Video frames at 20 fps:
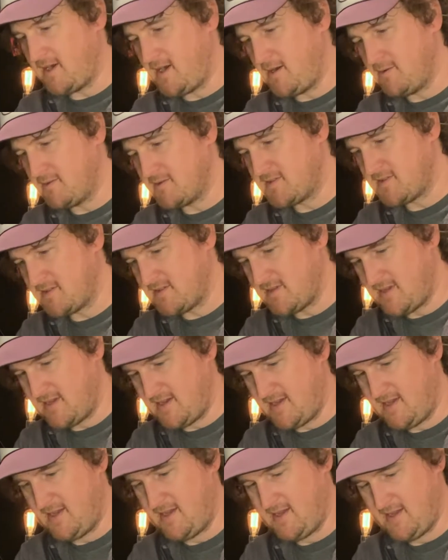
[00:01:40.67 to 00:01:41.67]
I was
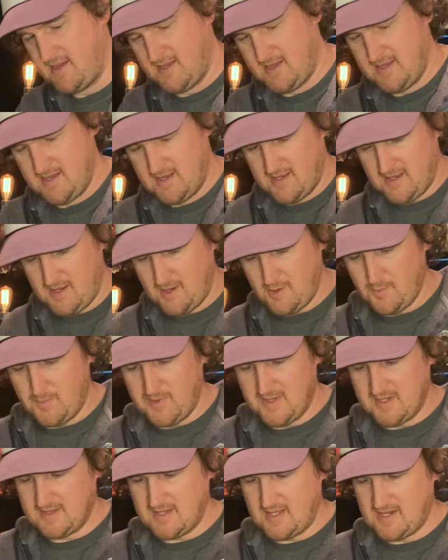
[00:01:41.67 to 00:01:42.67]

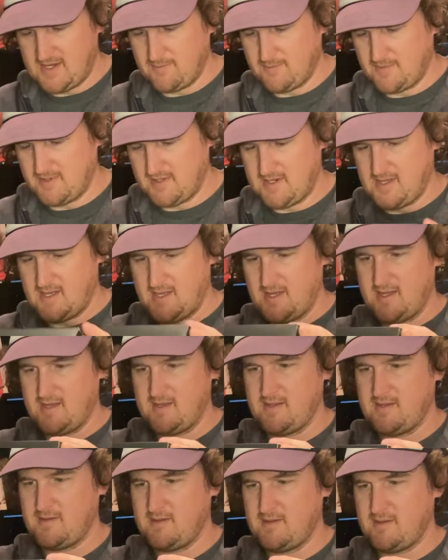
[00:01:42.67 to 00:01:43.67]
hoping that it would
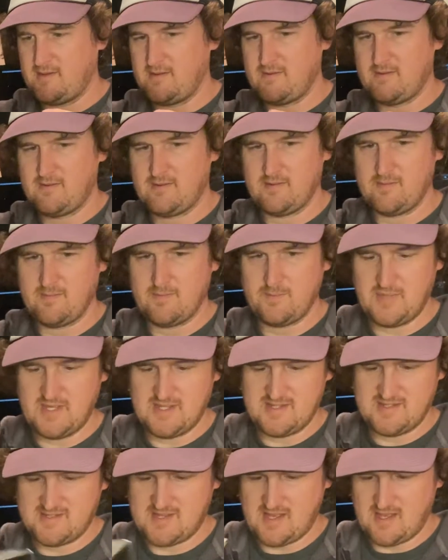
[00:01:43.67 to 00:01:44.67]
be
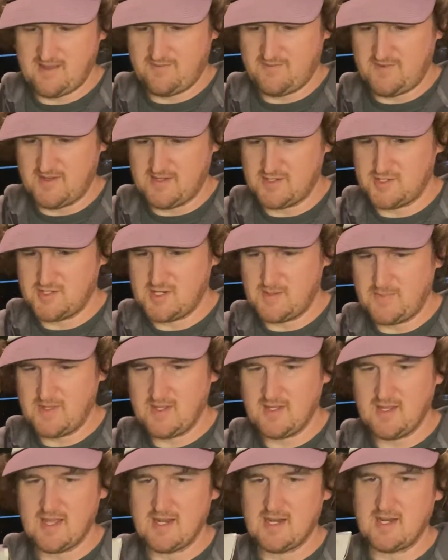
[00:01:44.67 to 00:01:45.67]
safe in
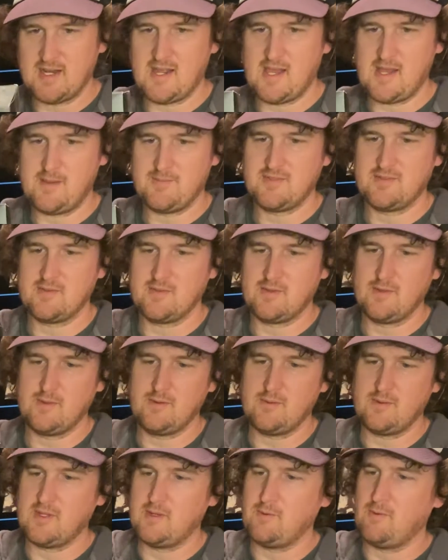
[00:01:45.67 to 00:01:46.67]
shipping, and it
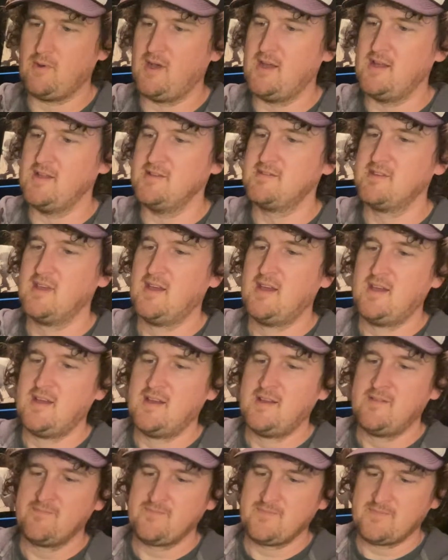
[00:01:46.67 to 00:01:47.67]
absolutely was.
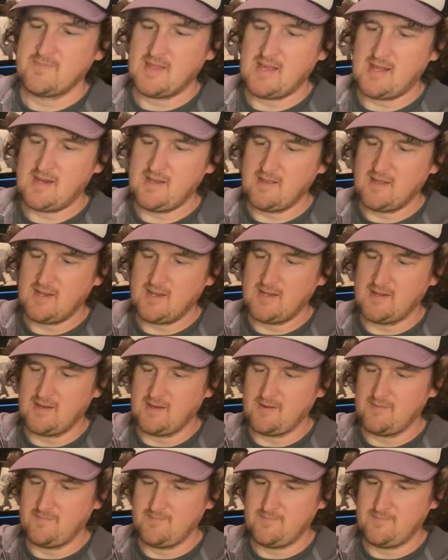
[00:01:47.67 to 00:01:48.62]
How do you get in here?